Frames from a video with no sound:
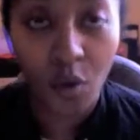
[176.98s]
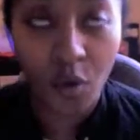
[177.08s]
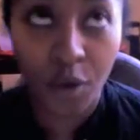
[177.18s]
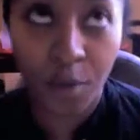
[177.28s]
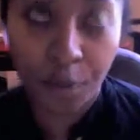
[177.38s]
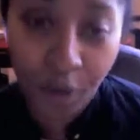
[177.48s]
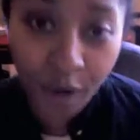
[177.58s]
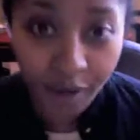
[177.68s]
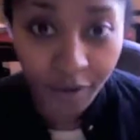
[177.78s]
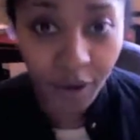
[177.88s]
the
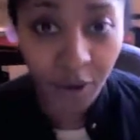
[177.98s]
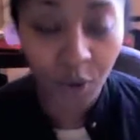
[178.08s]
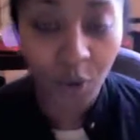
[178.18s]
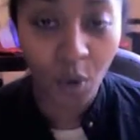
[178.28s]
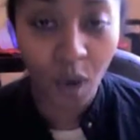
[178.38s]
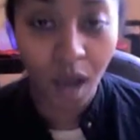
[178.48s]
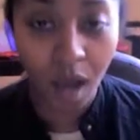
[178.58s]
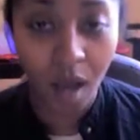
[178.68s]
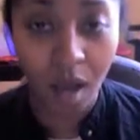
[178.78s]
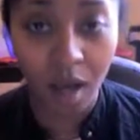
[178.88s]
preview
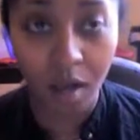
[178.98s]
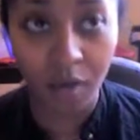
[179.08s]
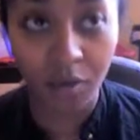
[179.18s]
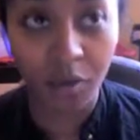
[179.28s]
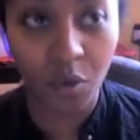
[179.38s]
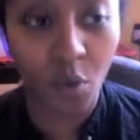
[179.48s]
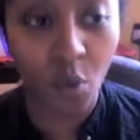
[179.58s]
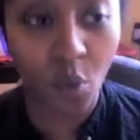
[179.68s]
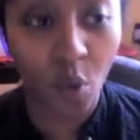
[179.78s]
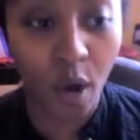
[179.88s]
of
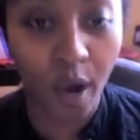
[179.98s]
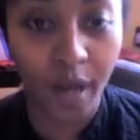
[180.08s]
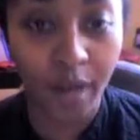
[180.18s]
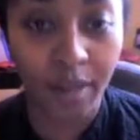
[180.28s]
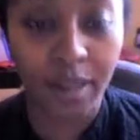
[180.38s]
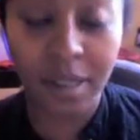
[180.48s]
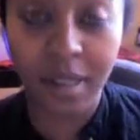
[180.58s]
what this